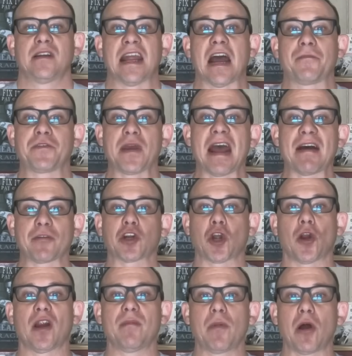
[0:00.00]
Now, if you have a
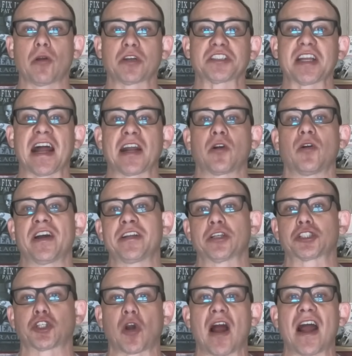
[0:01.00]
current motorcycle and you're
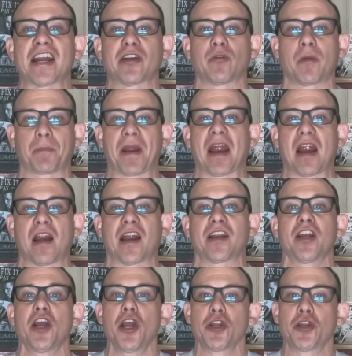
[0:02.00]
trying to repair it,
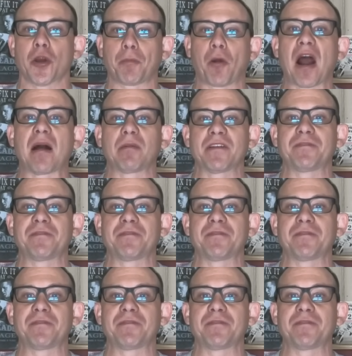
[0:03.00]
you're probably